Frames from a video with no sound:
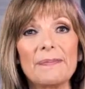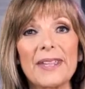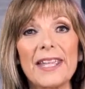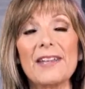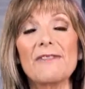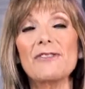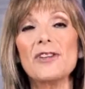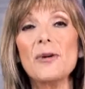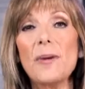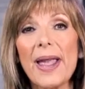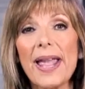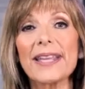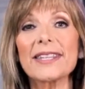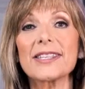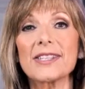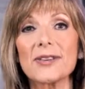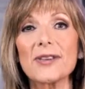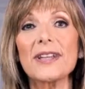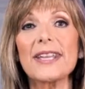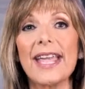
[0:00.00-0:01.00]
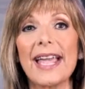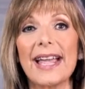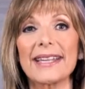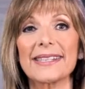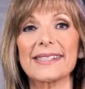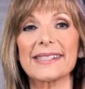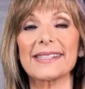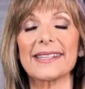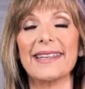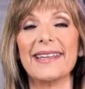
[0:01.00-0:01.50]
If you answer
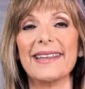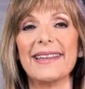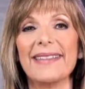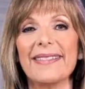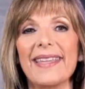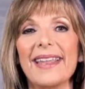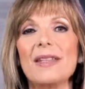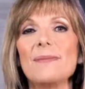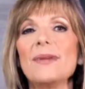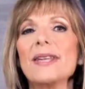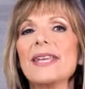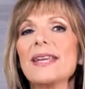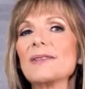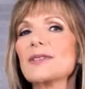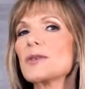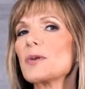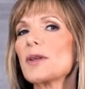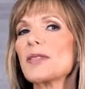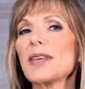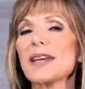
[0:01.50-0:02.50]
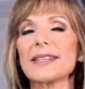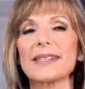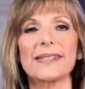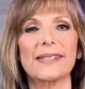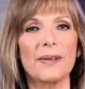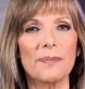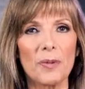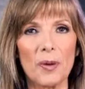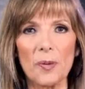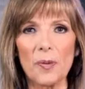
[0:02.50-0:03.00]
yes, then it begins with a
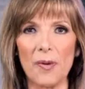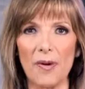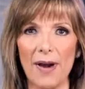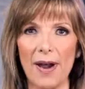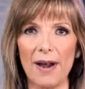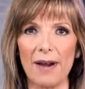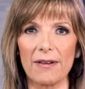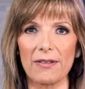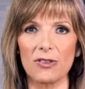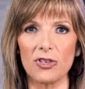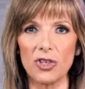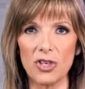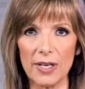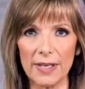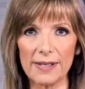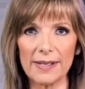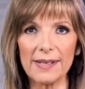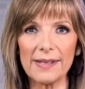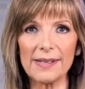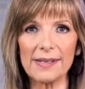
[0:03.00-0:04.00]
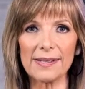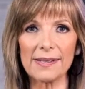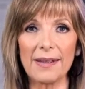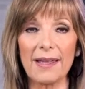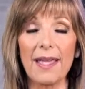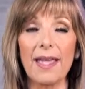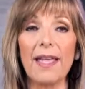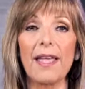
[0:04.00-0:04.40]
simple prayer Jesus,